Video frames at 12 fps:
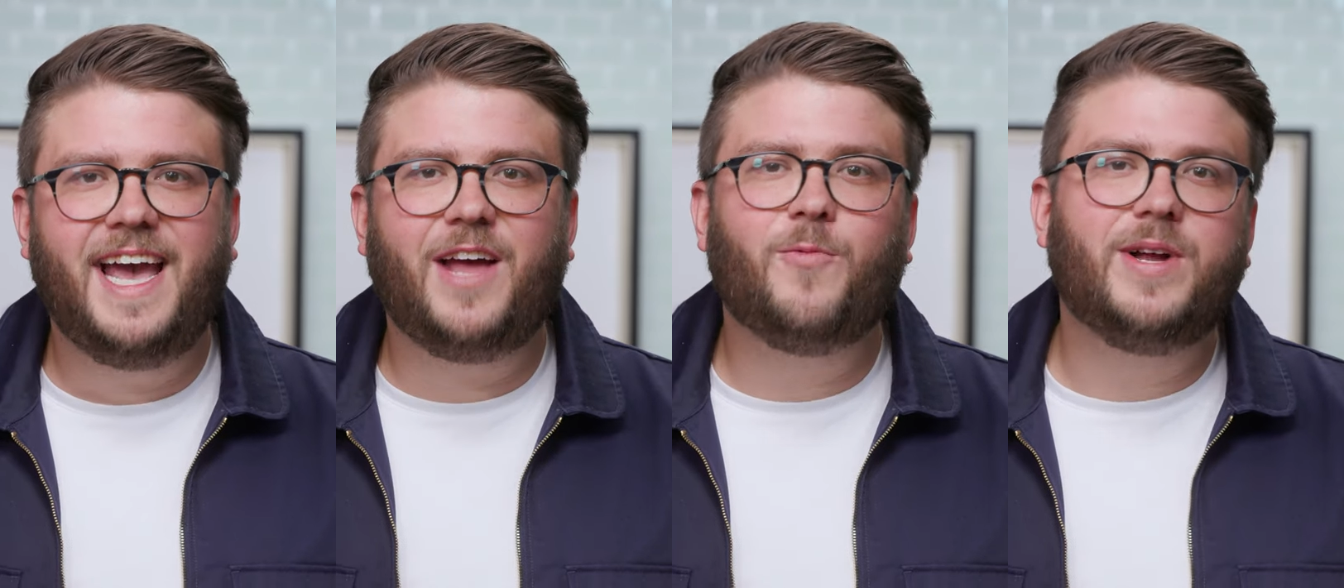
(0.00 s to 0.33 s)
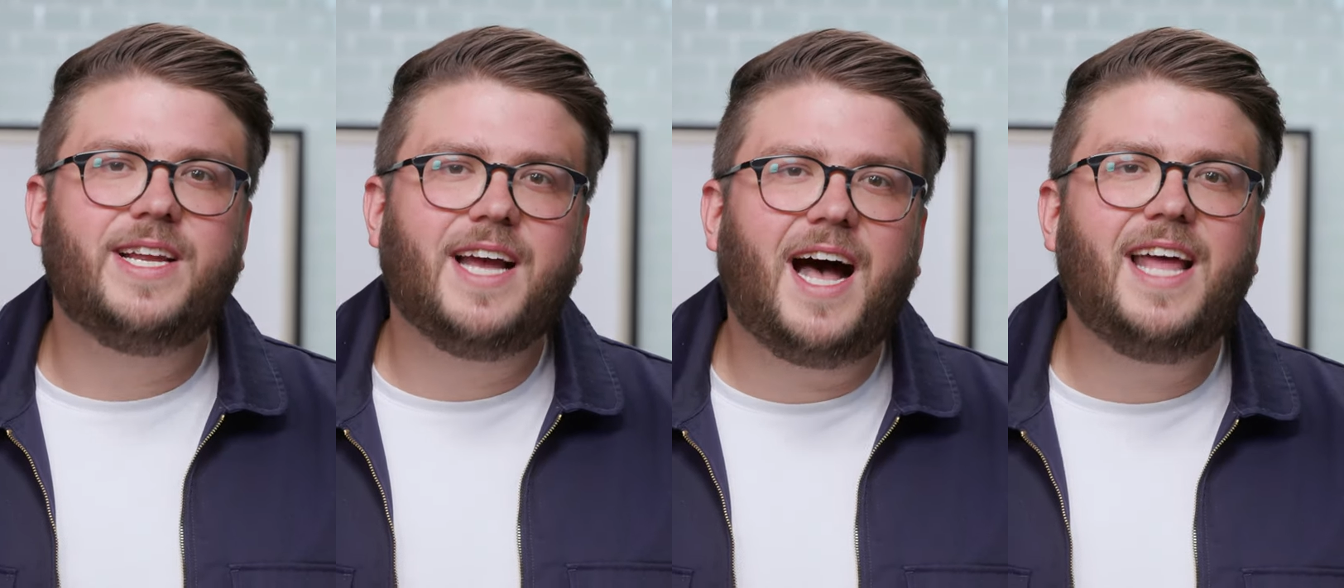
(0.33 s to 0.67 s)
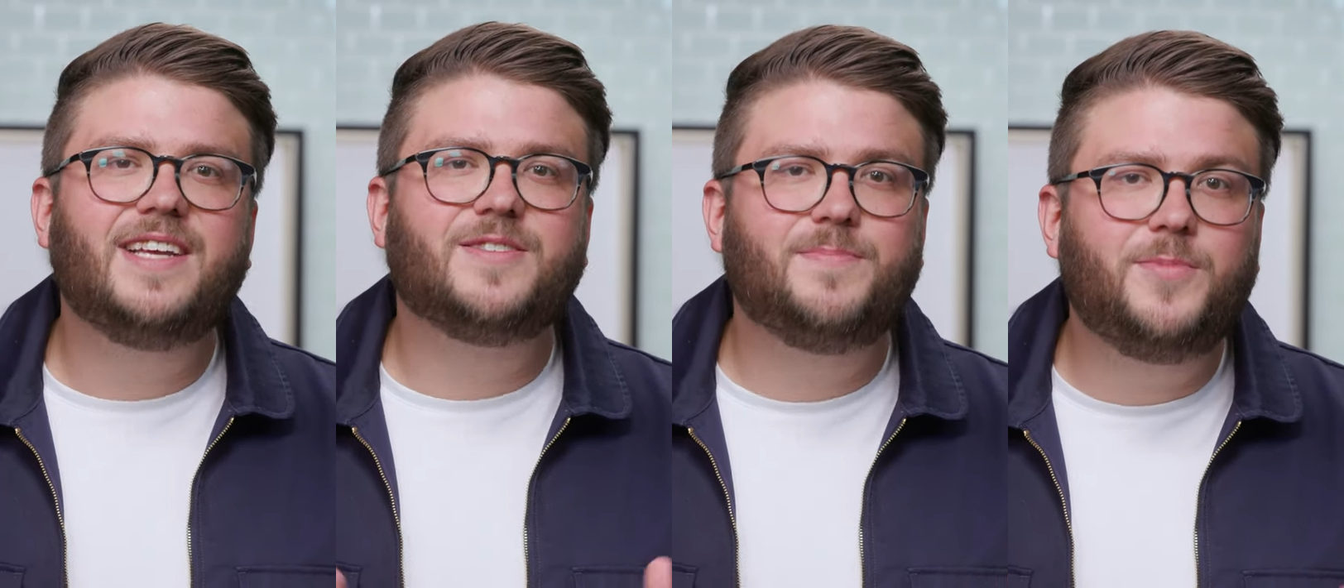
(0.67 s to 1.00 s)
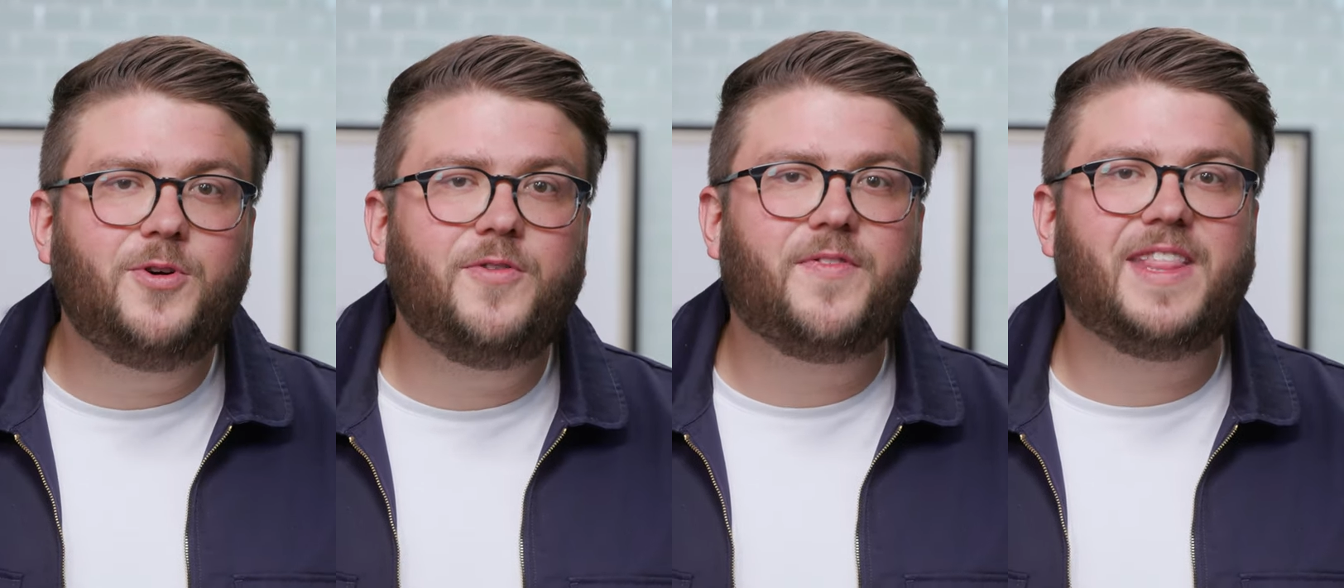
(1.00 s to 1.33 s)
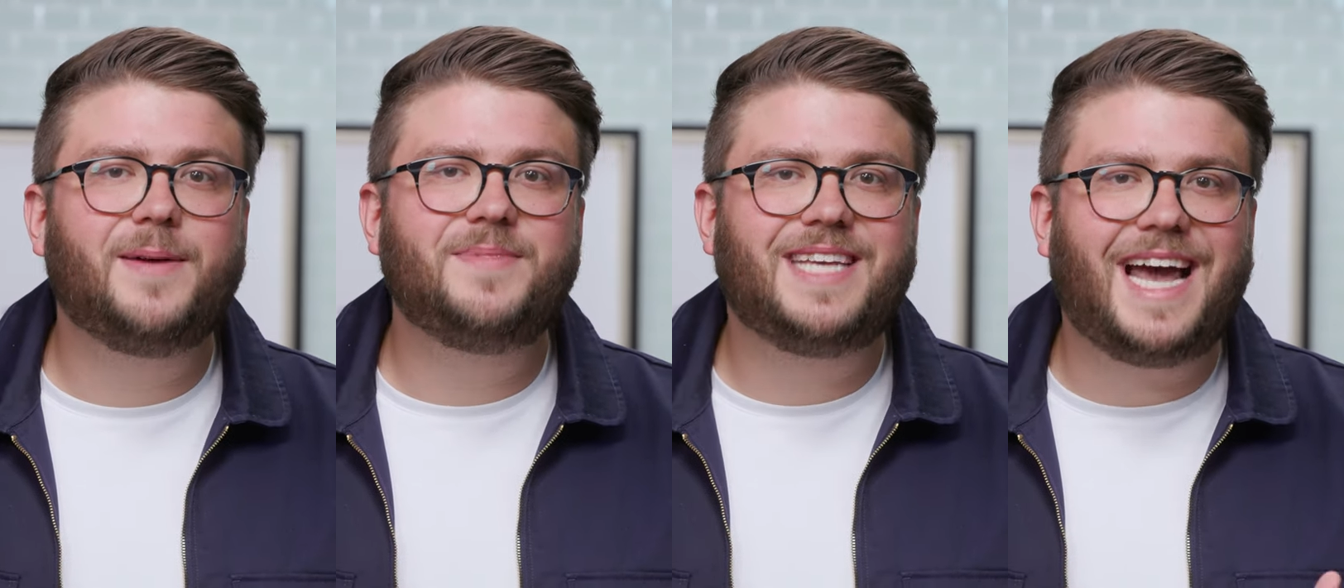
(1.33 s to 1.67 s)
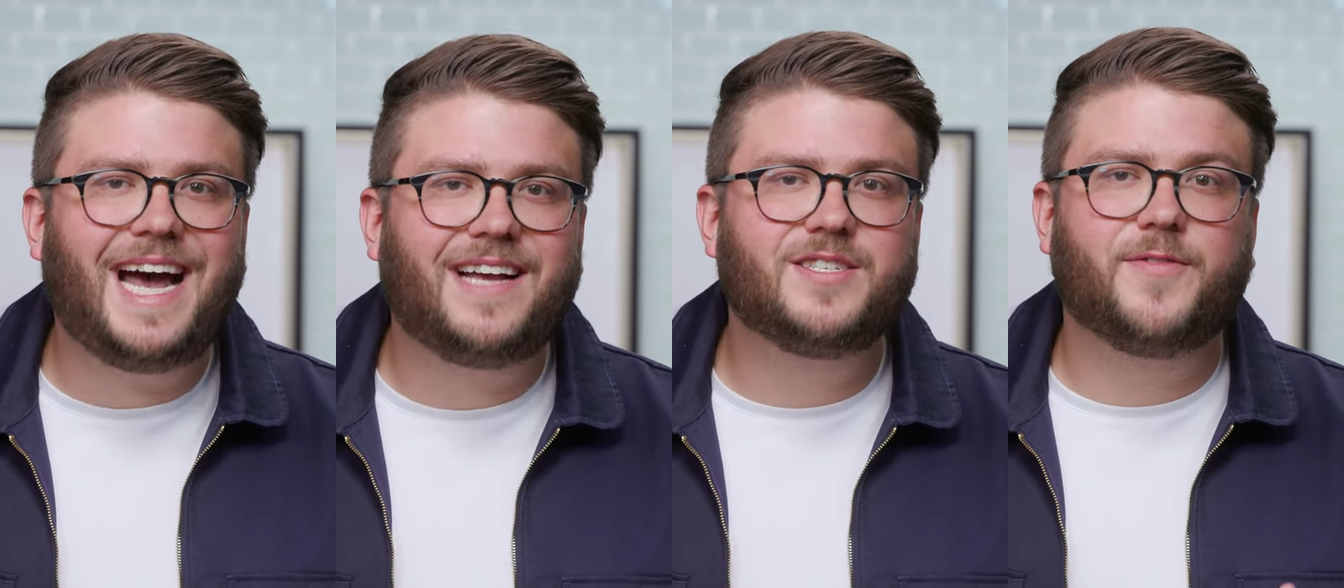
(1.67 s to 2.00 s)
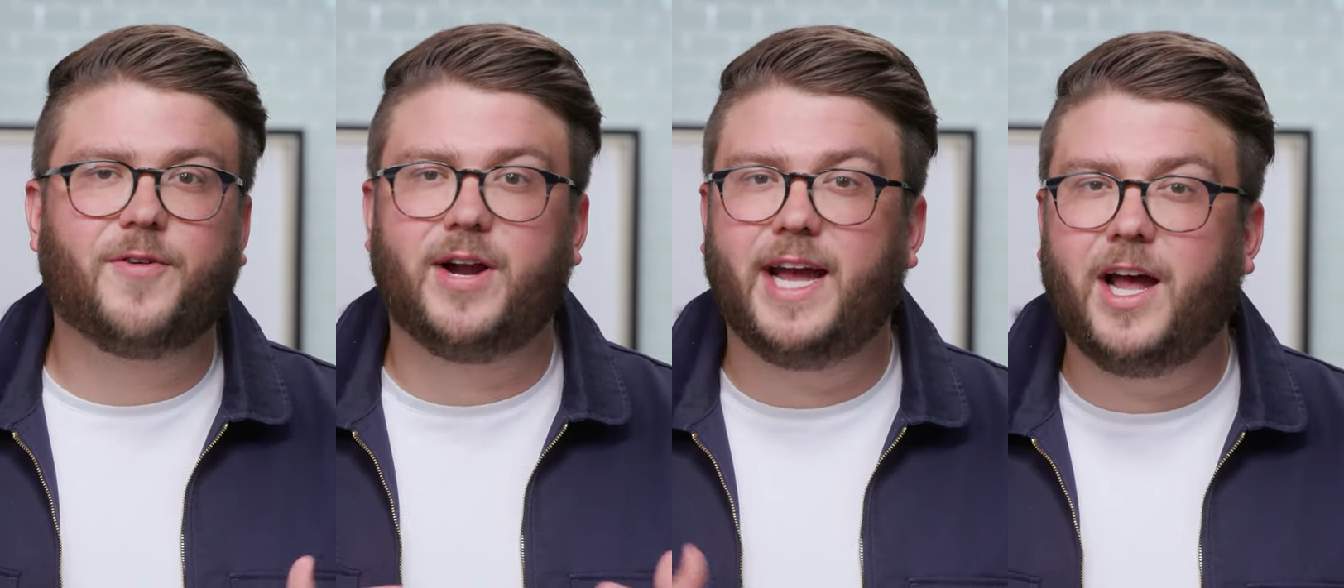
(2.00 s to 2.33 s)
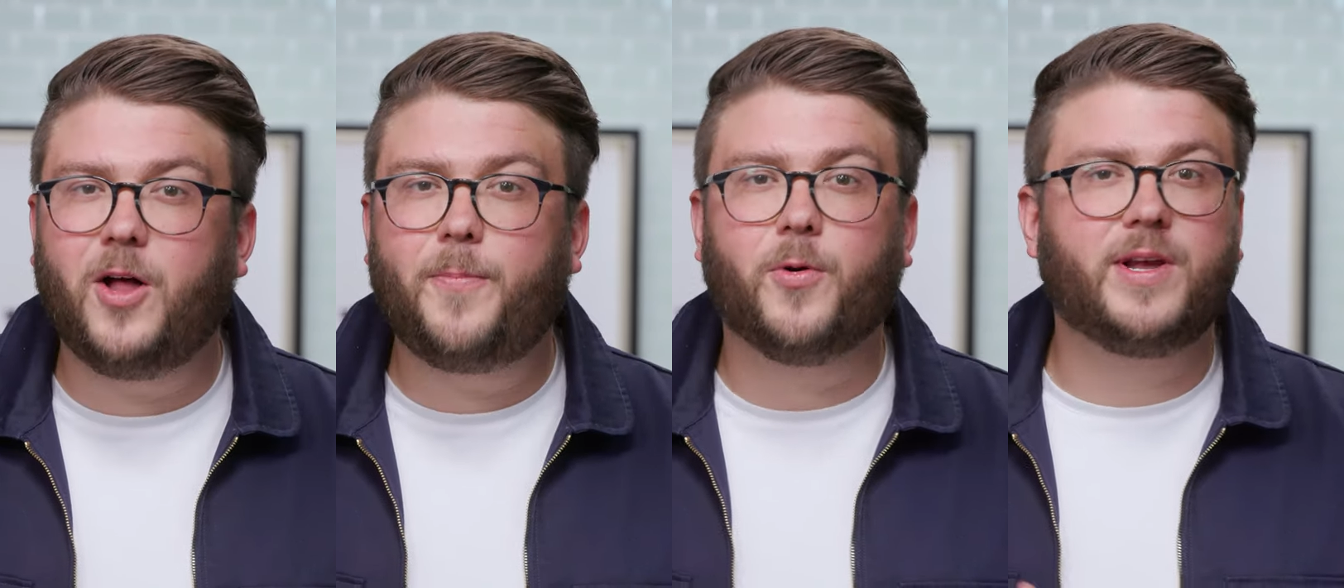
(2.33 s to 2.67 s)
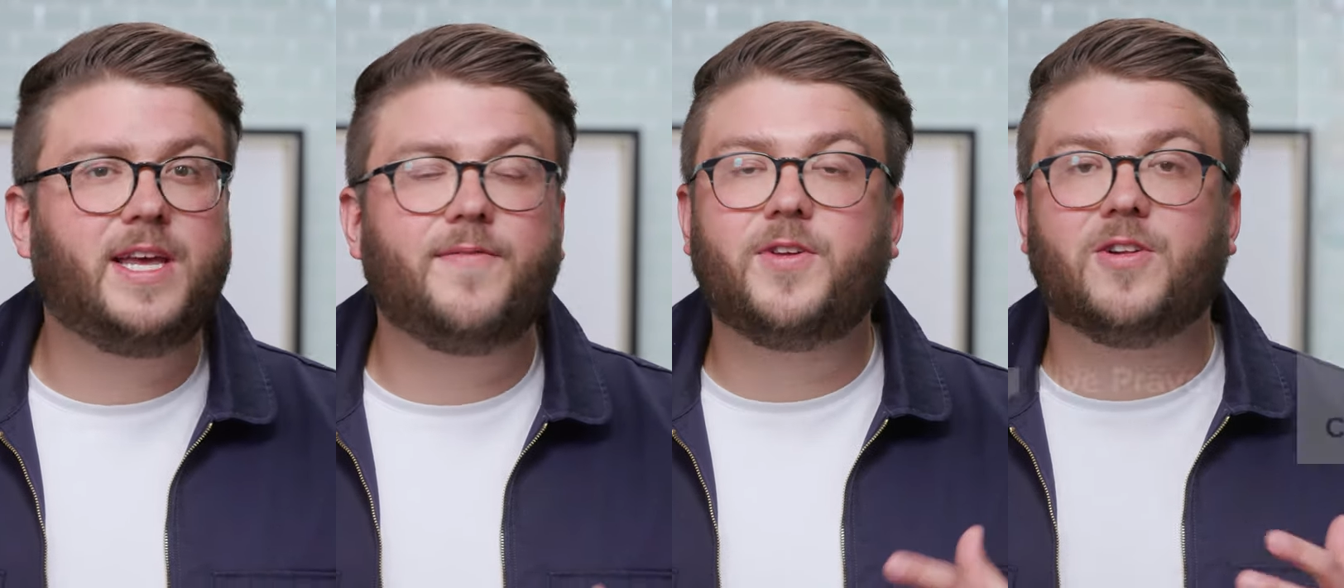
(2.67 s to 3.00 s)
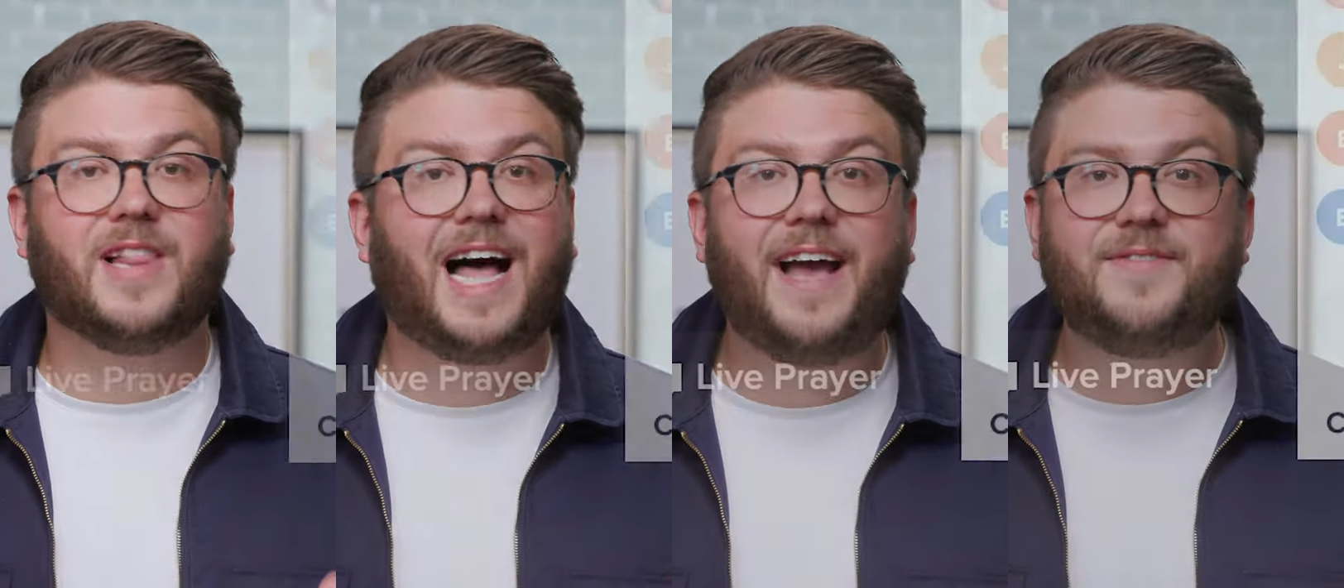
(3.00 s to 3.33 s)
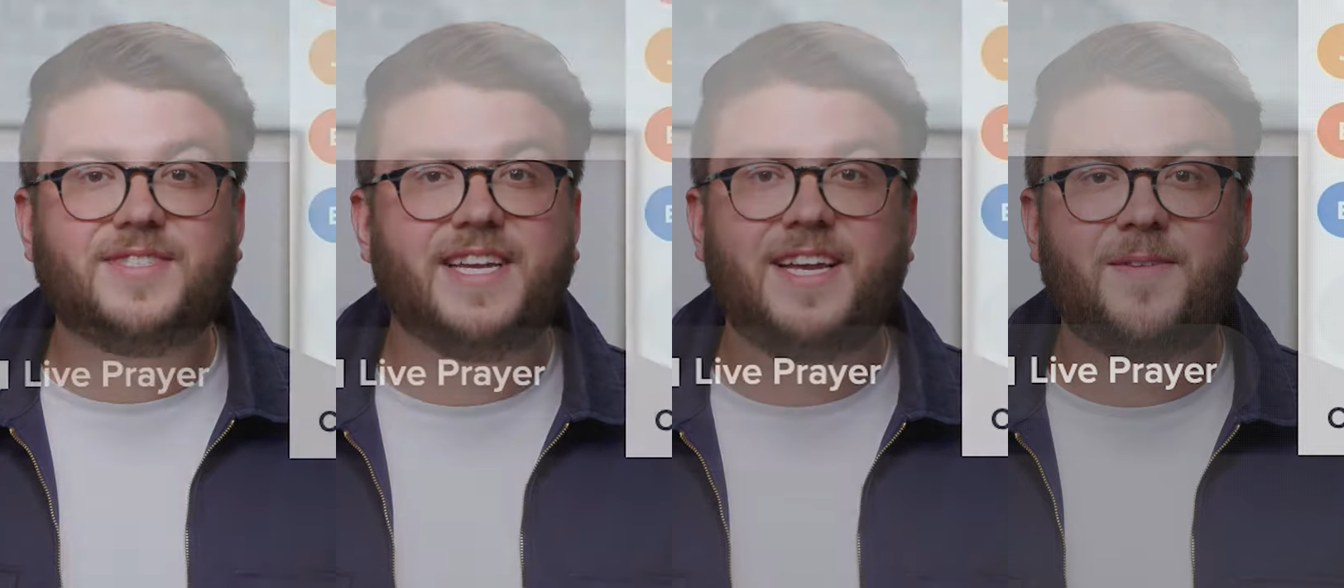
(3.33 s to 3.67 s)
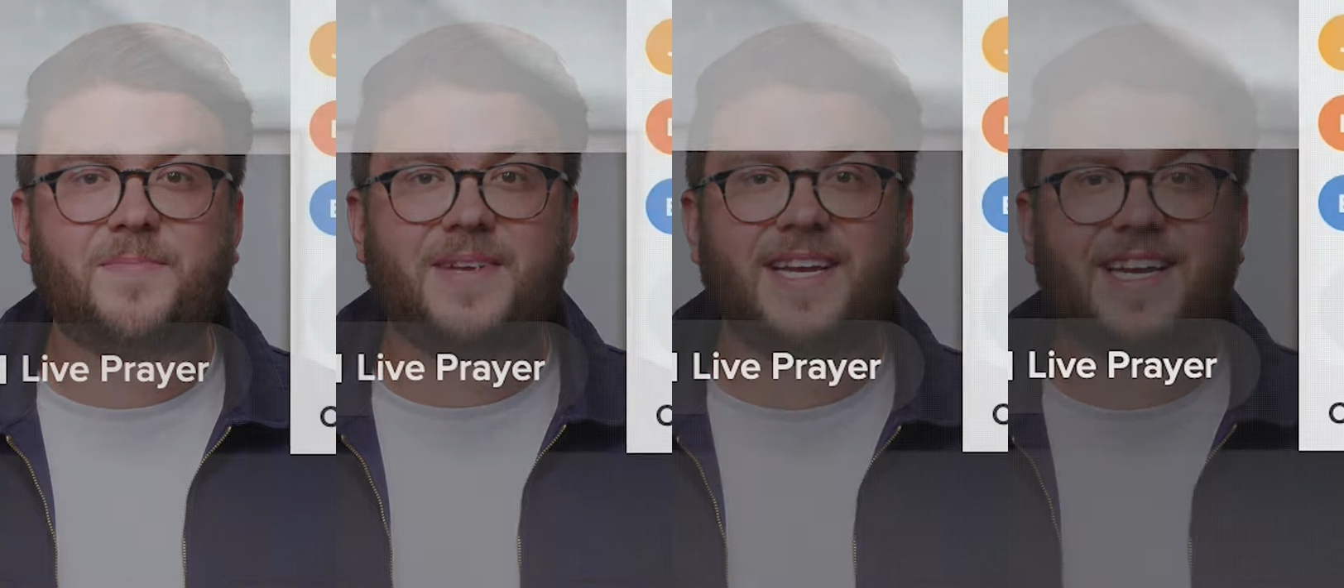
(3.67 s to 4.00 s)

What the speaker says: And when God has moved them to ask for help or give their lives to Him,